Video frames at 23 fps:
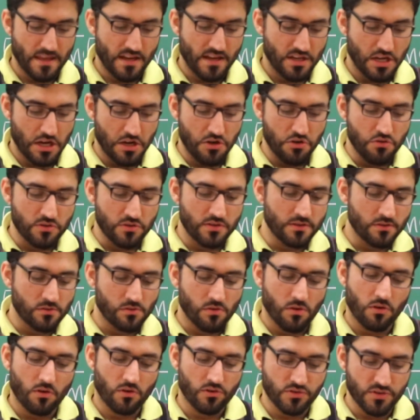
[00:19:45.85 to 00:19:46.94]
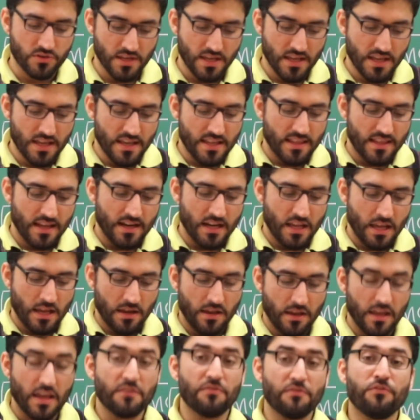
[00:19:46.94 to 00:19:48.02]
that Newton wrote
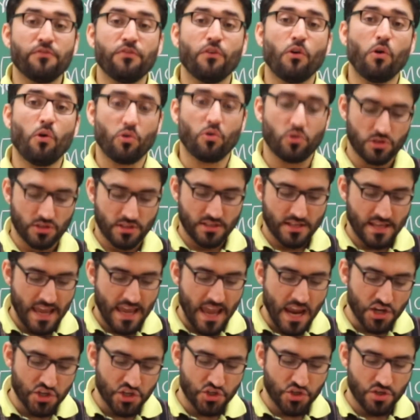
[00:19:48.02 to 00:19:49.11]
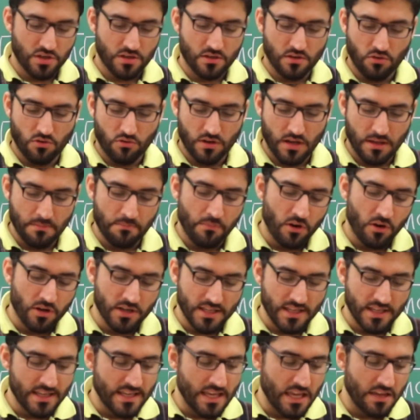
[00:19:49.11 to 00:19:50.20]
that a force action on a
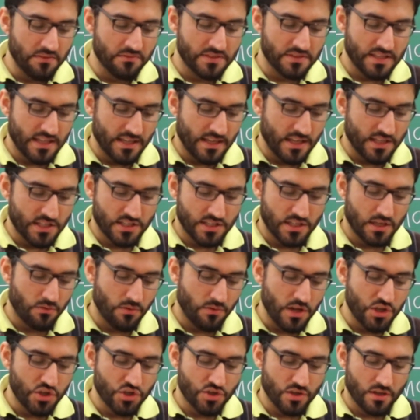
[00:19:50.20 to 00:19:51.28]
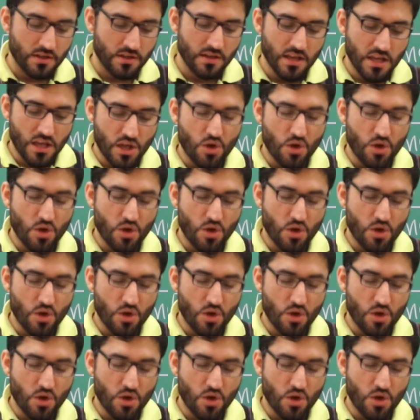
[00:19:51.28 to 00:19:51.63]
body gives an acceleration